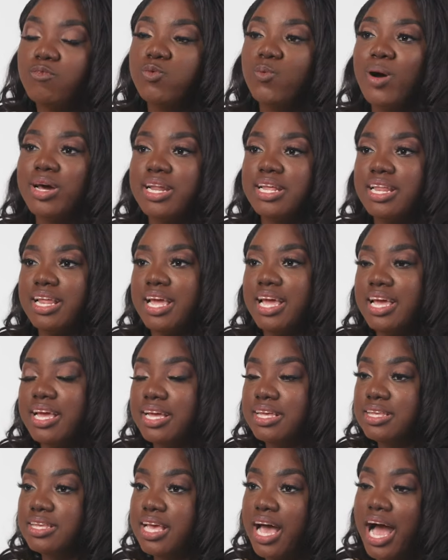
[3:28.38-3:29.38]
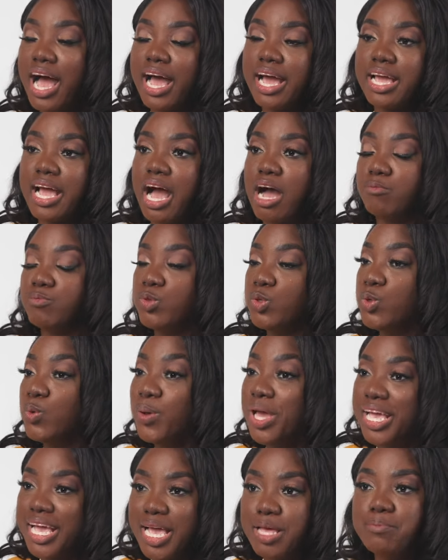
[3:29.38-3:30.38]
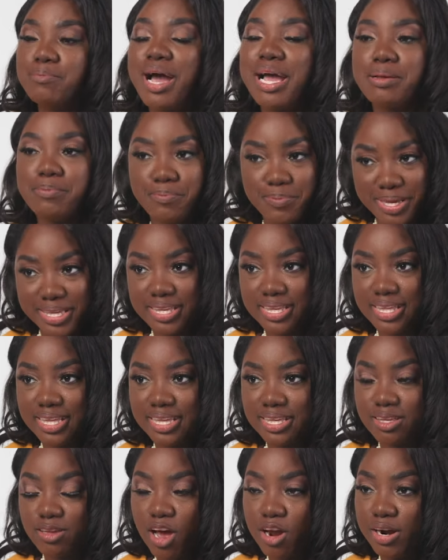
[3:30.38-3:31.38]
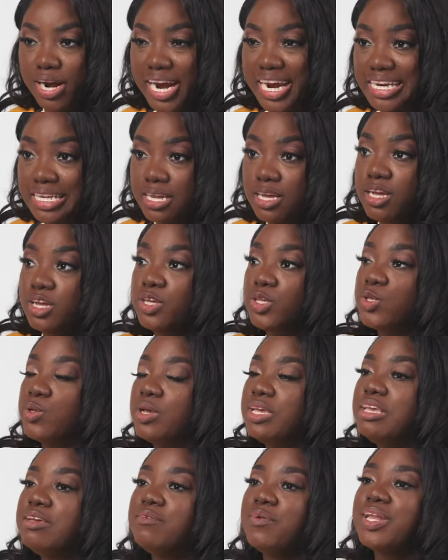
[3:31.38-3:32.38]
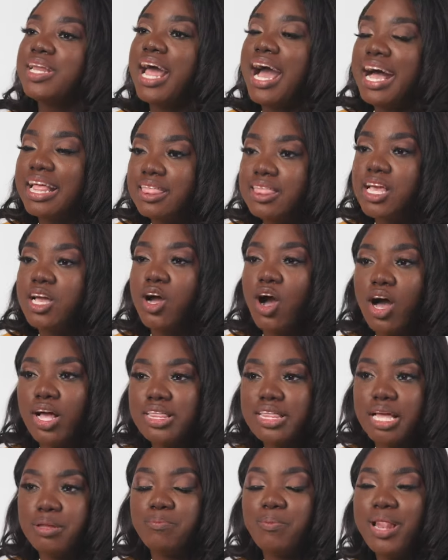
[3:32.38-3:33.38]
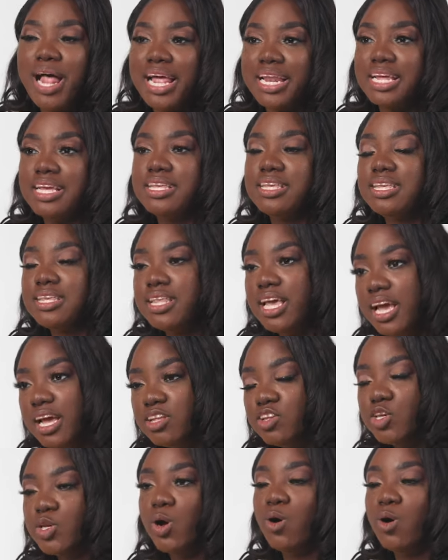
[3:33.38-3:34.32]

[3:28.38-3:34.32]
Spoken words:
of what it is I am doing in my business, all right? So even at the content planning stage,